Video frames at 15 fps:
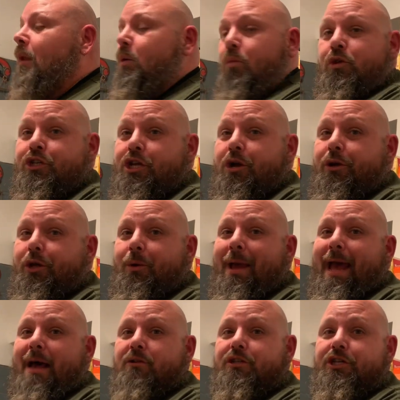We'll show you
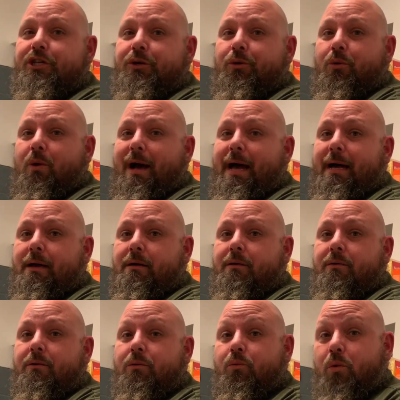how to
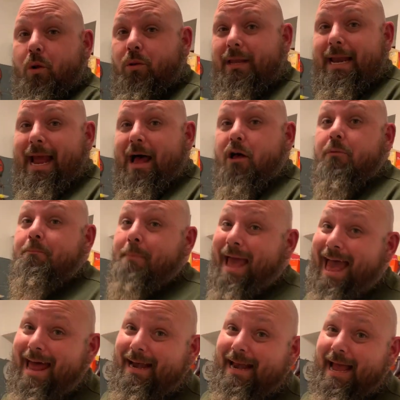roll it out,
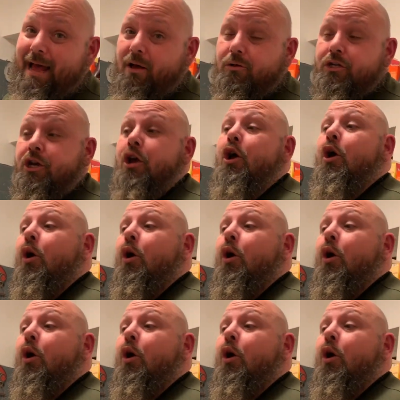pat it out,